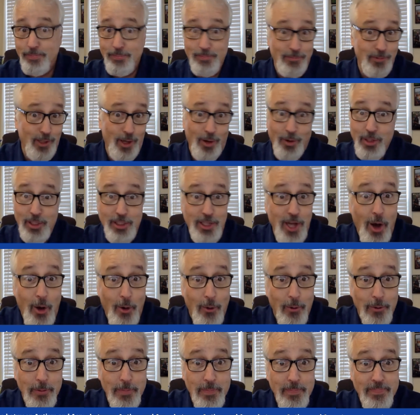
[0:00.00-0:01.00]
no, you
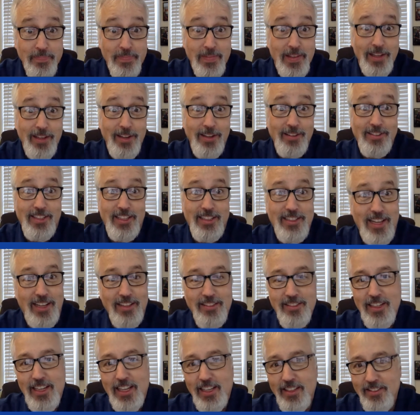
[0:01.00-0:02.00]
don't, because it
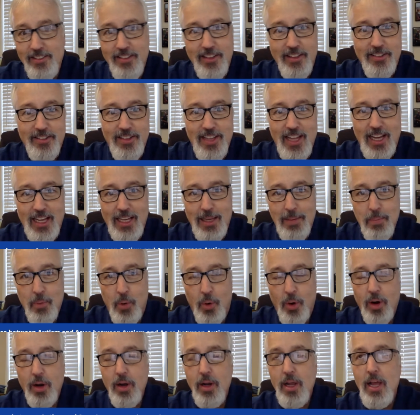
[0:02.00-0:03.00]
doesn't exist
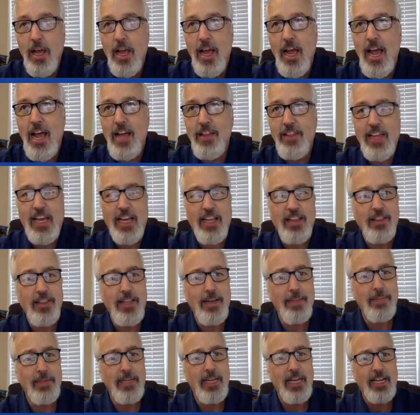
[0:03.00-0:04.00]
anymore. And they
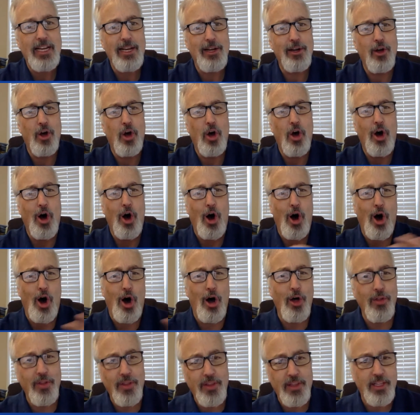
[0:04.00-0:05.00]
eliminated
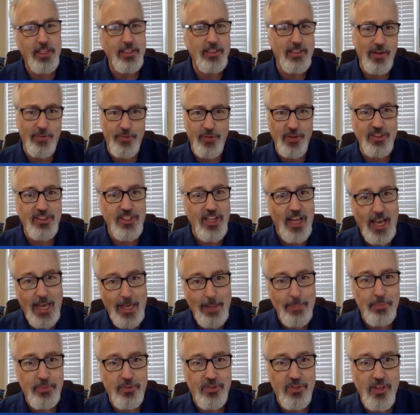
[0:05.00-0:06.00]
all of the different
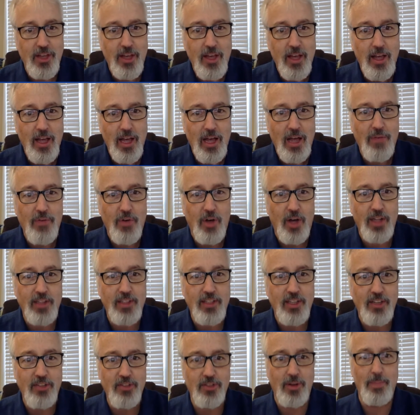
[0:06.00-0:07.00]
types of
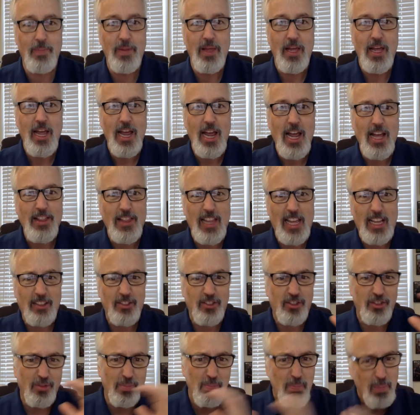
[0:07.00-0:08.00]
autism and they
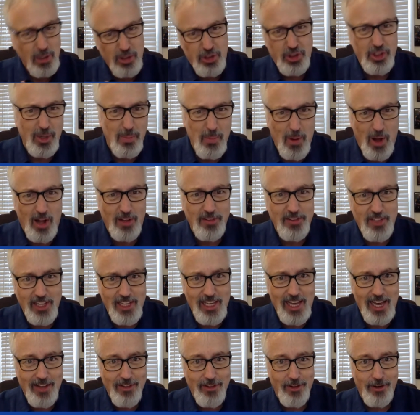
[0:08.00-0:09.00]
smushed them all
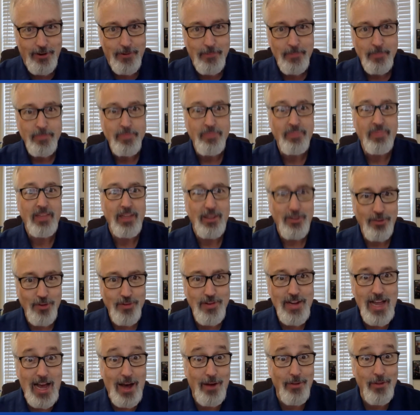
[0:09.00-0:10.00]
together. So
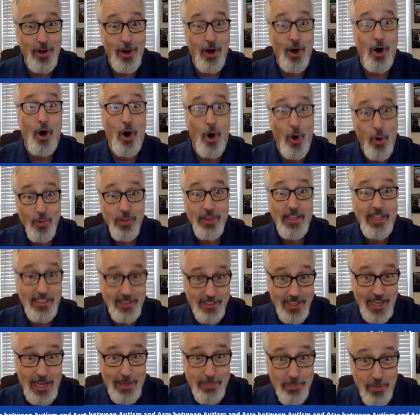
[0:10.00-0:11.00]
now the only
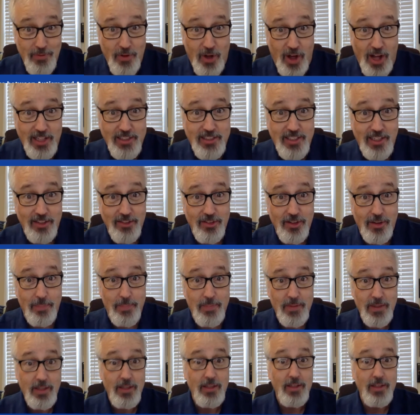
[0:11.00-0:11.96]
type of autism